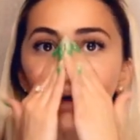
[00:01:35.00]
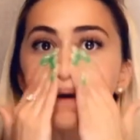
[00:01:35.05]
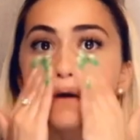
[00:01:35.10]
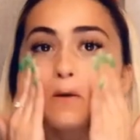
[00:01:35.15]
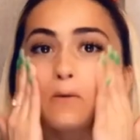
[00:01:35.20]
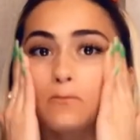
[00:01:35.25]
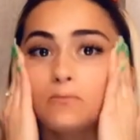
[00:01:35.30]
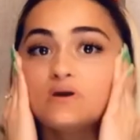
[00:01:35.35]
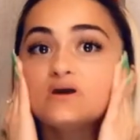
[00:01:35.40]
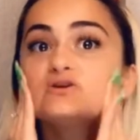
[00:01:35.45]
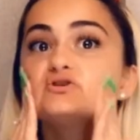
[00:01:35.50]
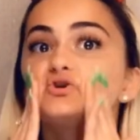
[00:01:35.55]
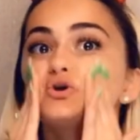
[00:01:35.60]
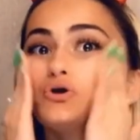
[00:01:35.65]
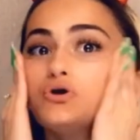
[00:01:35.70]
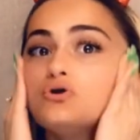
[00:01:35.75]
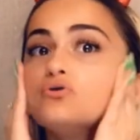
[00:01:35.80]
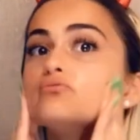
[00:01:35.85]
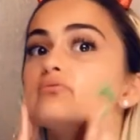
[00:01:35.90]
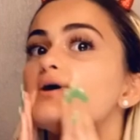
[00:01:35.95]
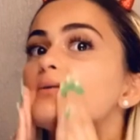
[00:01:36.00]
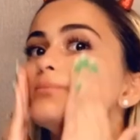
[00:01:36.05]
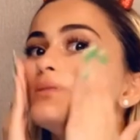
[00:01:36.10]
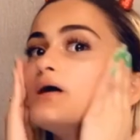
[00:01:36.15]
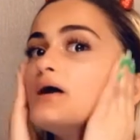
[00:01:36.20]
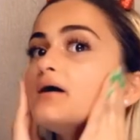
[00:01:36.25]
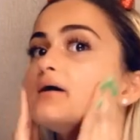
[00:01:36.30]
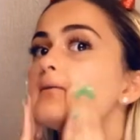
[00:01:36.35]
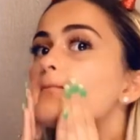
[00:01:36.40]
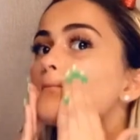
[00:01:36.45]
make sure you rub
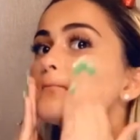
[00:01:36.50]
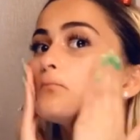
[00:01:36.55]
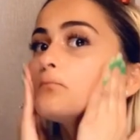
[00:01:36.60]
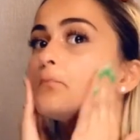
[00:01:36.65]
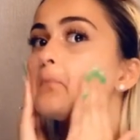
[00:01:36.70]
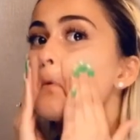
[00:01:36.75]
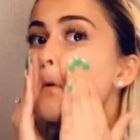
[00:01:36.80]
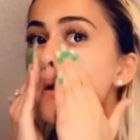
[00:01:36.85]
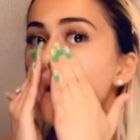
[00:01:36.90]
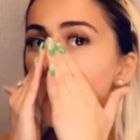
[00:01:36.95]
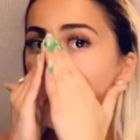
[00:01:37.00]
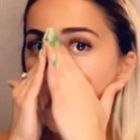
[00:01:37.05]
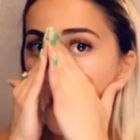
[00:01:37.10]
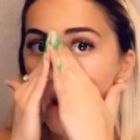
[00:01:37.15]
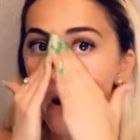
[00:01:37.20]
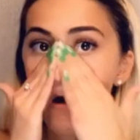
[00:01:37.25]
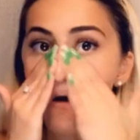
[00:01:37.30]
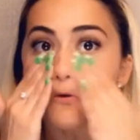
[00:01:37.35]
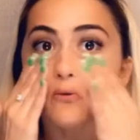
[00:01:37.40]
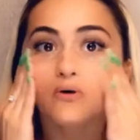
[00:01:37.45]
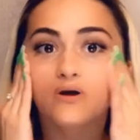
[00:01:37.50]
that where